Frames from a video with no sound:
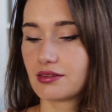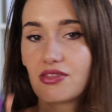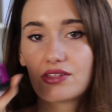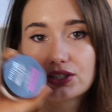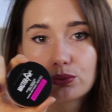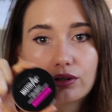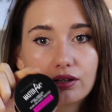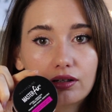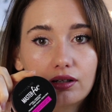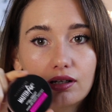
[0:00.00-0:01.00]
And then this
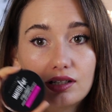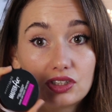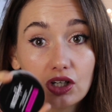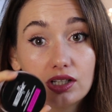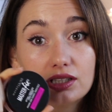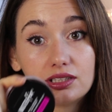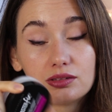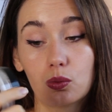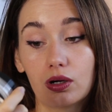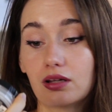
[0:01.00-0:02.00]
one, it
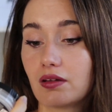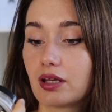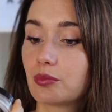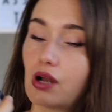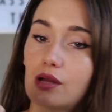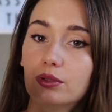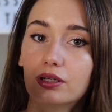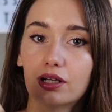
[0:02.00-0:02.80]
does work like a primer.